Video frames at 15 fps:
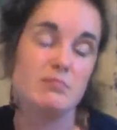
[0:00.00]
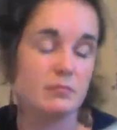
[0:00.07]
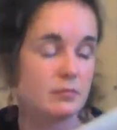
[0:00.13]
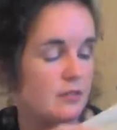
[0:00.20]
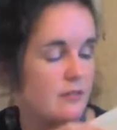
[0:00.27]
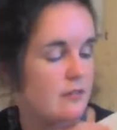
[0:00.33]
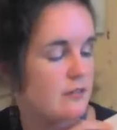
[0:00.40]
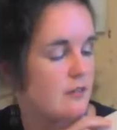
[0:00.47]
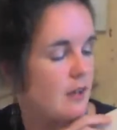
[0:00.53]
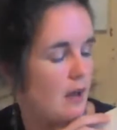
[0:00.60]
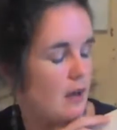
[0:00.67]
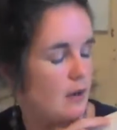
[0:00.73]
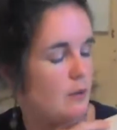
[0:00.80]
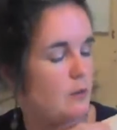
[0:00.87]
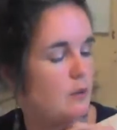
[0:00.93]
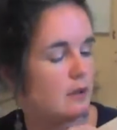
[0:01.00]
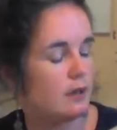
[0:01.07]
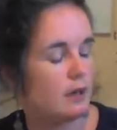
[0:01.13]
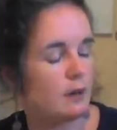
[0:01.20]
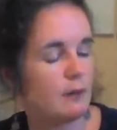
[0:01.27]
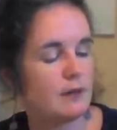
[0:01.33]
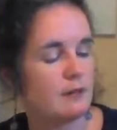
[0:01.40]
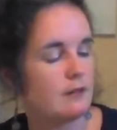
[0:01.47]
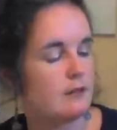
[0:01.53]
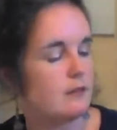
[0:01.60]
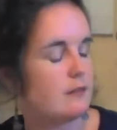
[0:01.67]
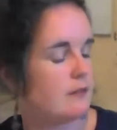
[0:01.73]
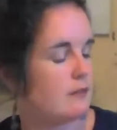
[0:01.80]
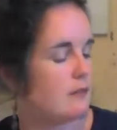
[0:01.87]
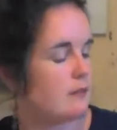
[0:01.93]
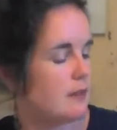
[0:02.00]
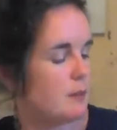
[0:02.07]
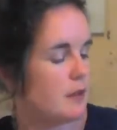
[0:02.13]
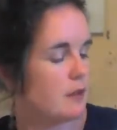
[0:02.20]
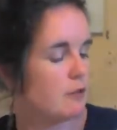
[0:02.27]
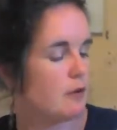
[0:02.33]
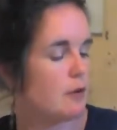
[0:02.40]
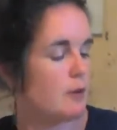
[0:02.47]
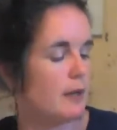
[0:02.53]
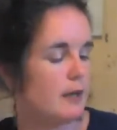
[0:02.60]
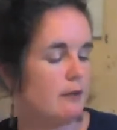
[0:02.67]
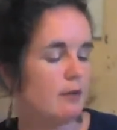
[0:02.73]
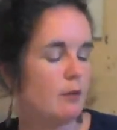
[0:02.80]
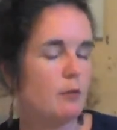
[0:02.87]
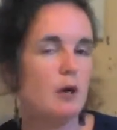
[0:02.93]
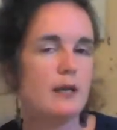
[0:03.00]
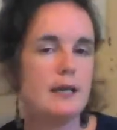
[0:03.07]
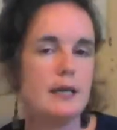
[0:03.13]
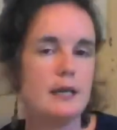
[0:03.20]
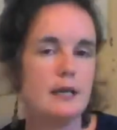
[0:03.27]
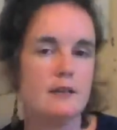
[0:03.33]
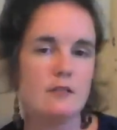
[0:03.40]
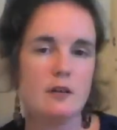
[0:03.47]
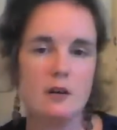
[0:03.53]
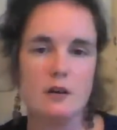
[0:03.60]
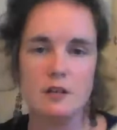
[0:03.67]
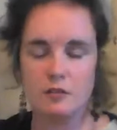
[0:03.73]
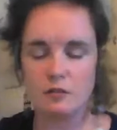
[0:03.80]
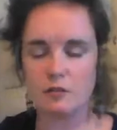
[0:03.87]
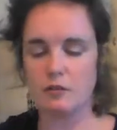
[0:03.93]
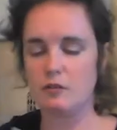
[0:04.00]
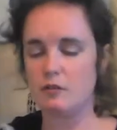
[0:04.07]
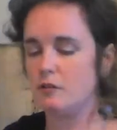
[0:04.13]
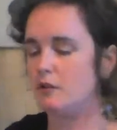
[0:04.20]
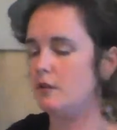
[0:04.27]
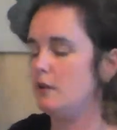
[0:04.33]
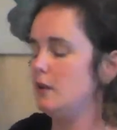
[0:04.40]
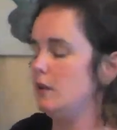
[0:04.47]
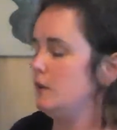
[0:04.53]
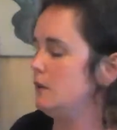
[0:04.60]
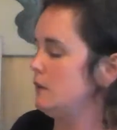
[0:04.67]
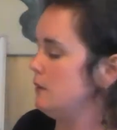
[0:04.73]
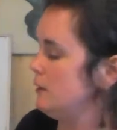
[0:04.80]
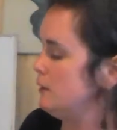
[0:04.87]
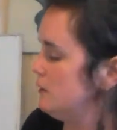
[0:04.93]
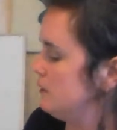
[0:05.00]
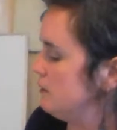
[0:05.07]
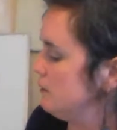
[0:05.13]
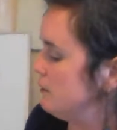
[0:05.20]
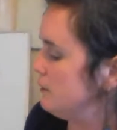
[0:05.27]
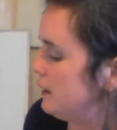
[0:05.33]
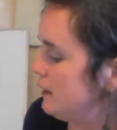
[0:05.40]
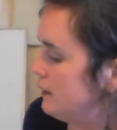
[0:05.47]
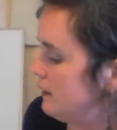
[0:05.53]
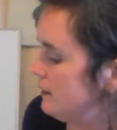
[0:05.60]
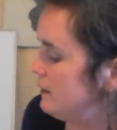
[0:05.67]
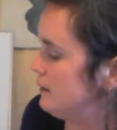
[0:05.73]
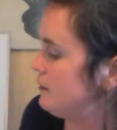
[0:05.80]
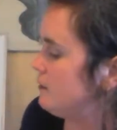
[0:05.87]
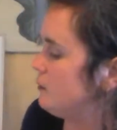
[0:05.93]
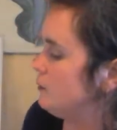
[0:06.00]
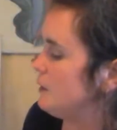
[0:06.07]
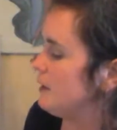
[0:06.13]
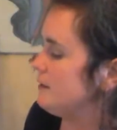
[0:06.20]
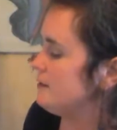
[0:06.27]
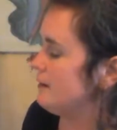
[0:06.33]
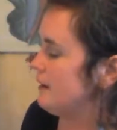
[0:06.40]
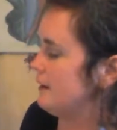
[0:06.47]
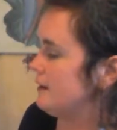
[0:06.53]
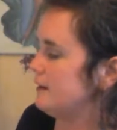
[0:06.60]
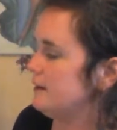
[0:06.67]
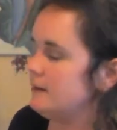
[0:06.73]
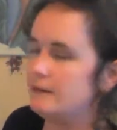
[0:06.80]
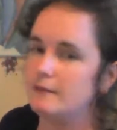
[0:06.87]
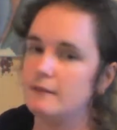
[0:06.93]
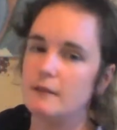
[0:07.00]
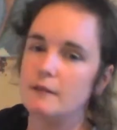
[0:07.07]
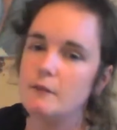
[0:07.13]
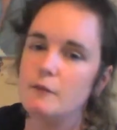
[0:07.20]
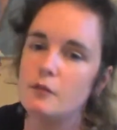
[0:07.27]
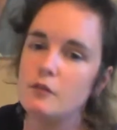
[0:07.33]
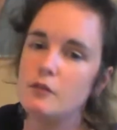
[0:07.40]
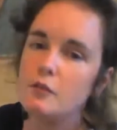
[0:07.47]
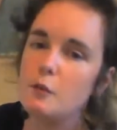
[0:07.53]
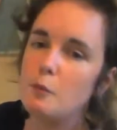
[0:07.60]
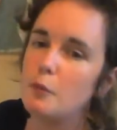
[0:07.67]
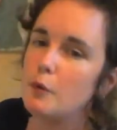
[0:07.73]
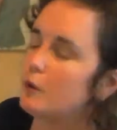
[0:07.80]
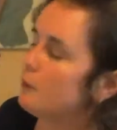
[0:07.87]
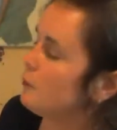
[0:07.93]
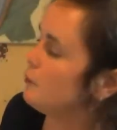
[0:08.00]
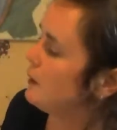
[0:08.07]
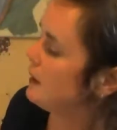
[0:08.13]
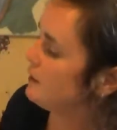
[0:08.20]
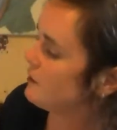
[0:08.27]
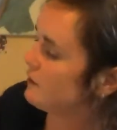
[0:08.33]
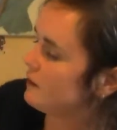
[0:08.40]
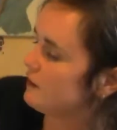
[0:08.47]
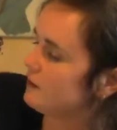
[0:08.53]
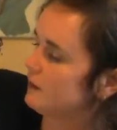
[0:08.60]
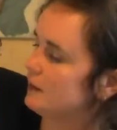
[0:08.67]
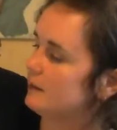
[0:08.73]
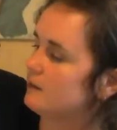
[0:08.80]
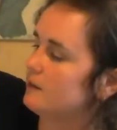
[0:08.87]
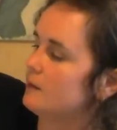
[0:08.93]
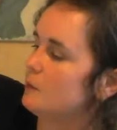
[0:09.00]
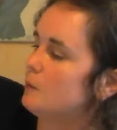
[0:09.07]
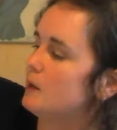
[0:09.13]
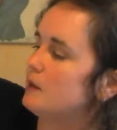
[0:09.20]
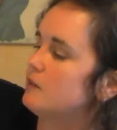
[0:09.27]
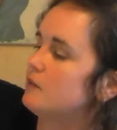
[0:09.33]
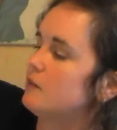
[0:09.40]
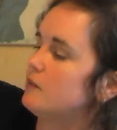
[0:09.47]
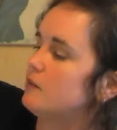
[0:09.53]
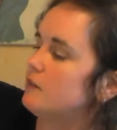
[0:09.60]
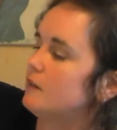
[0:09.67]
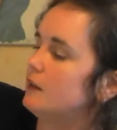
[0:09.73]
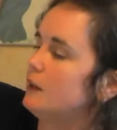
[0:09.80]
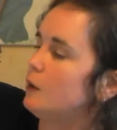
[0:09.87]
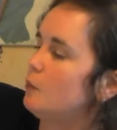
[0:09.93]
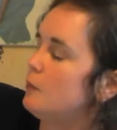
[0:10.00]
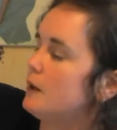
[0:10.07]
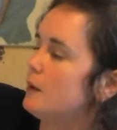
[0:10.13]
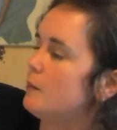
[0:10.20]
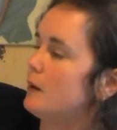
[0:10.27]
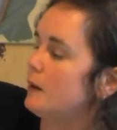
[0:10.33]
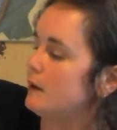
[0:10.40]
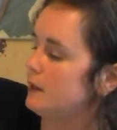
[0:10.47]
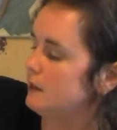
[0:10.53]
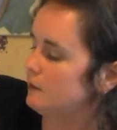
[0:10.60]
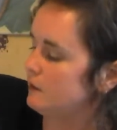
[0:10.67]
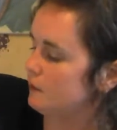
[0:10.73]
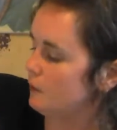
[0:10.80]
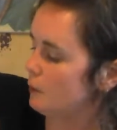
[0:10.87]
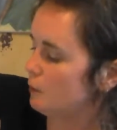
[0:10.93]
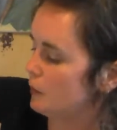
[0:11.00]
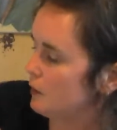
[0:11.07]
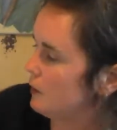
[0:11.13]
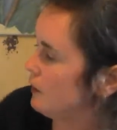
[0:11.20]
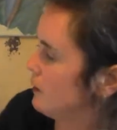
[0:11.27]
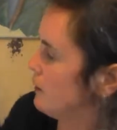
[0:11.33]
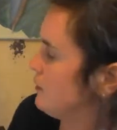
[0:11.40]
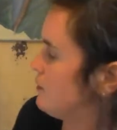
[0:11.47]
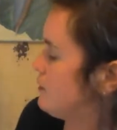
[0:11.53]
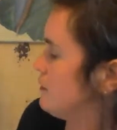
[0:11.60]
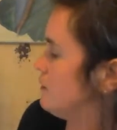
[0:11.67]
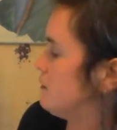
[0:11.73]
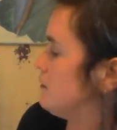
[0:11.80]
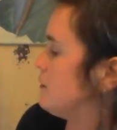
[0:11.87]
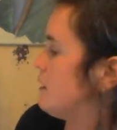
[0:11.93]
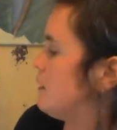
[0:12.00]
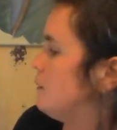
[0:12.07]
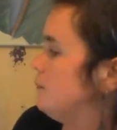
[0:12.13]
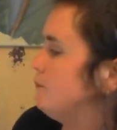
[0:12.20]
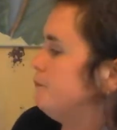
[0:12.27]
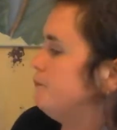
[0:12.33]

So I went skimming through here, and what I did, I started to just, there's some nice, like, it's just a book with pictures, and next to the pictures is a little bit about each of the birds. So,